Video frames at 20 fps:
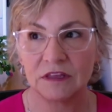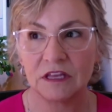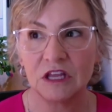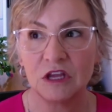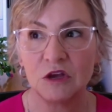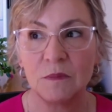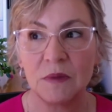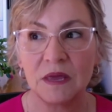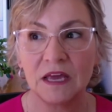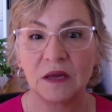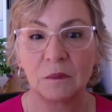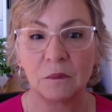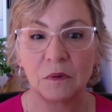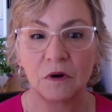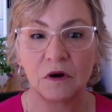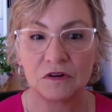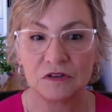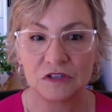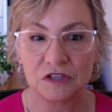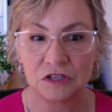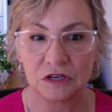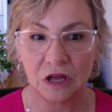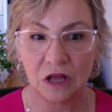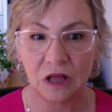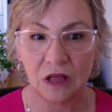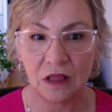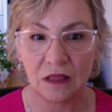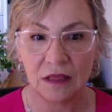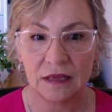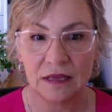Then you make it
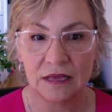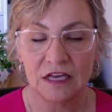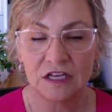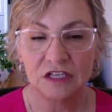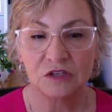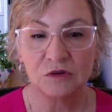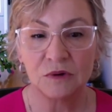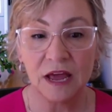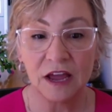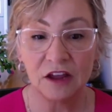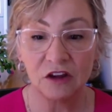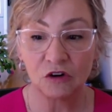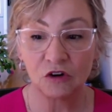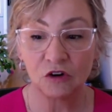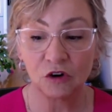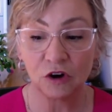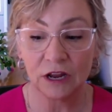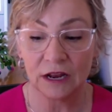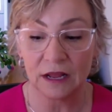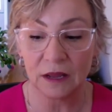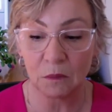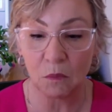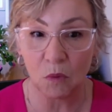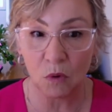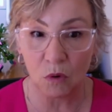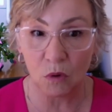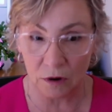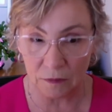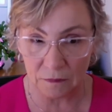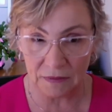personal. So now you're creating
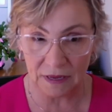more